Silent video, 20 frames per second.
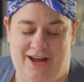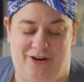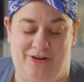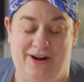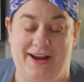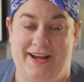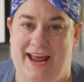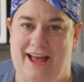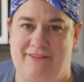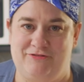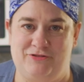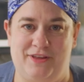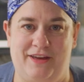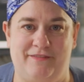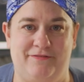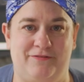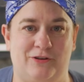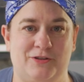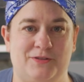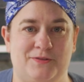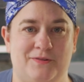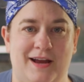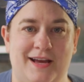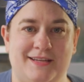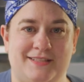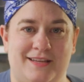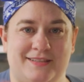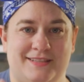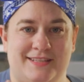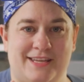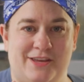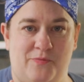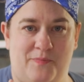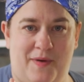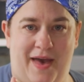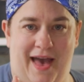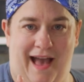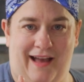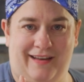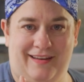All right, after that first rise, I'll see you
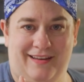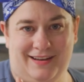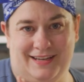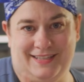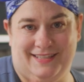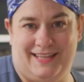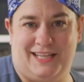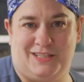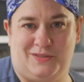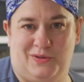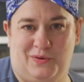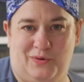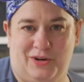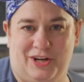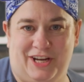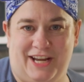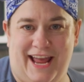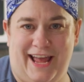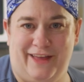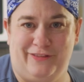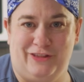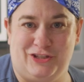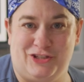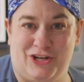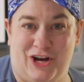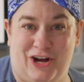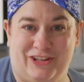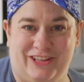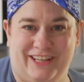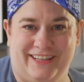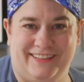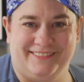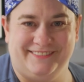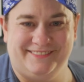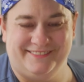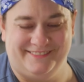back because that's when we're gonna add the chocolate.